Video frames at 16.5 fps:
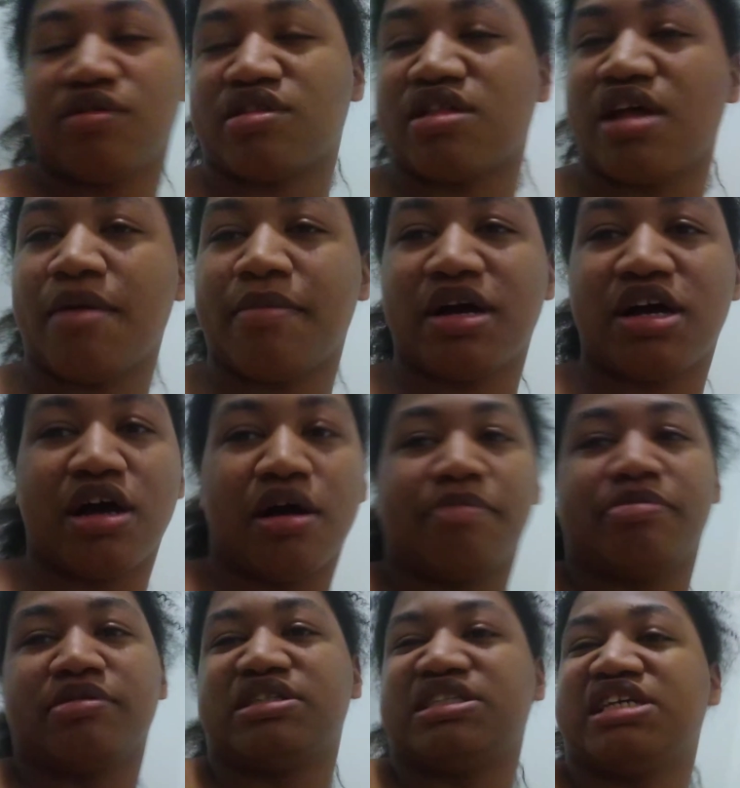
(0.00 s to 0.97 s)
it's not my
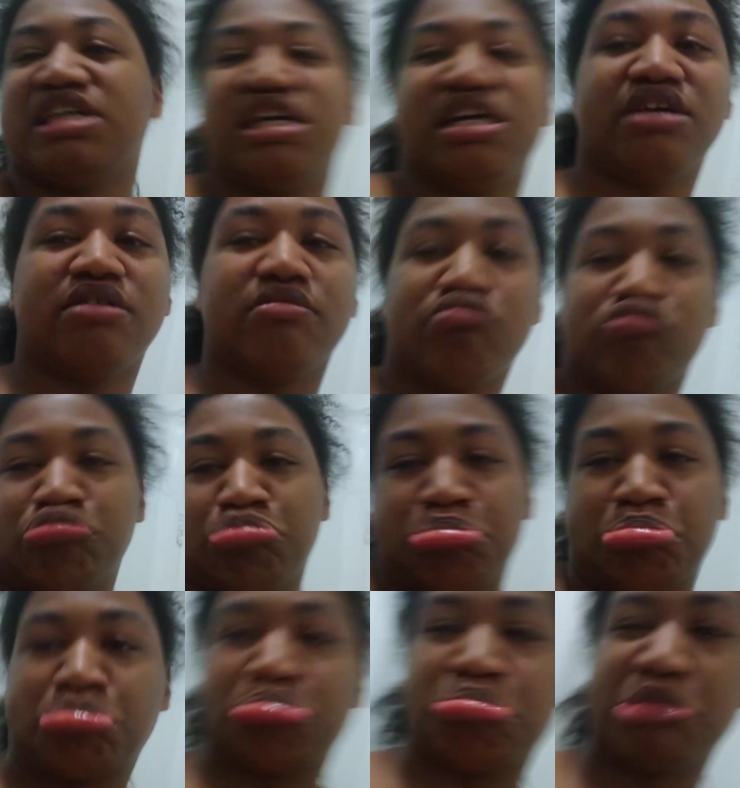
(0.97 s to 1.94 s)
cup of tea.
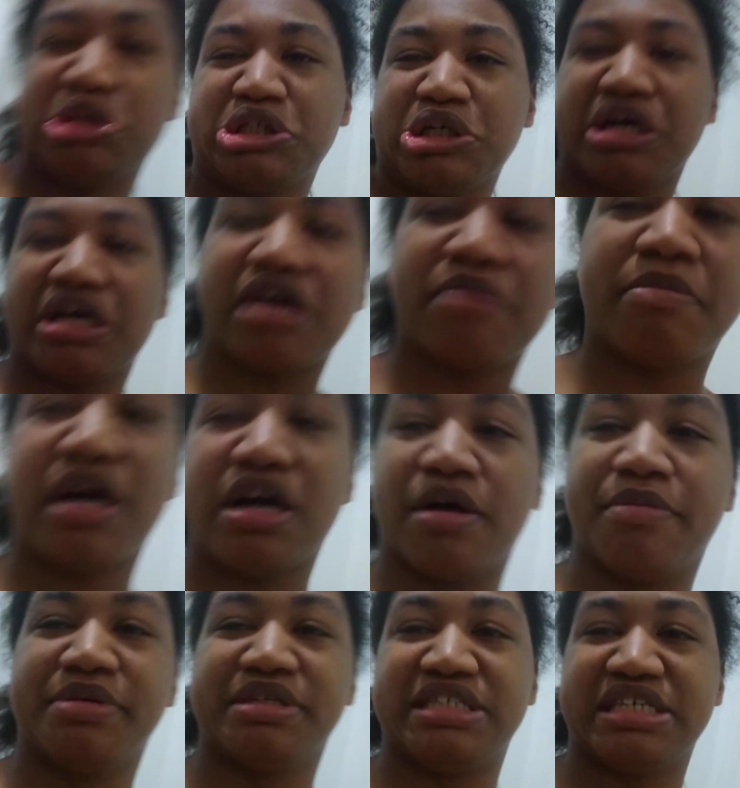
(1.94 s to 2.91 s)
This song ain't my
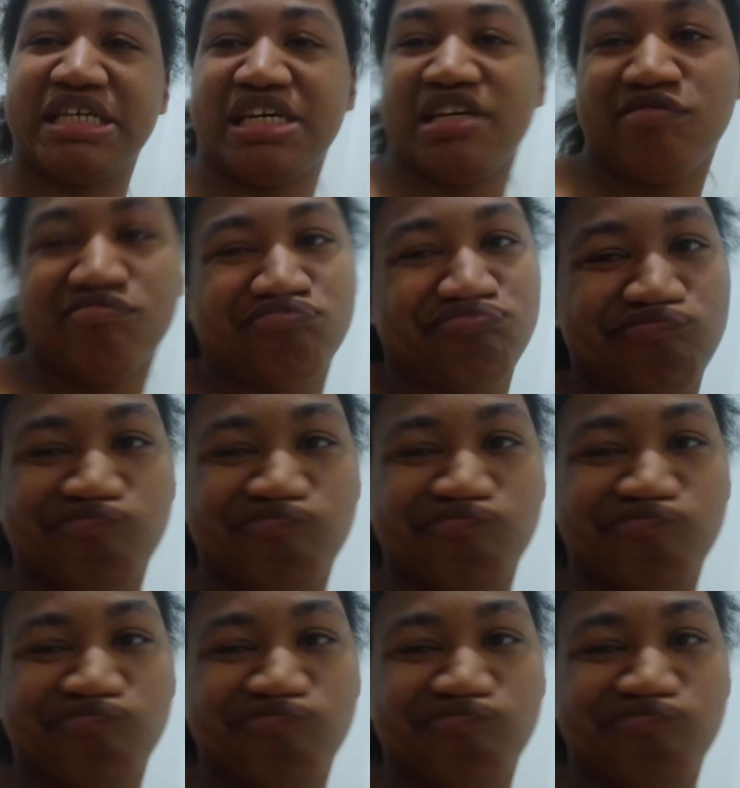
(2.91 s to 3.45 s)
cup of tea.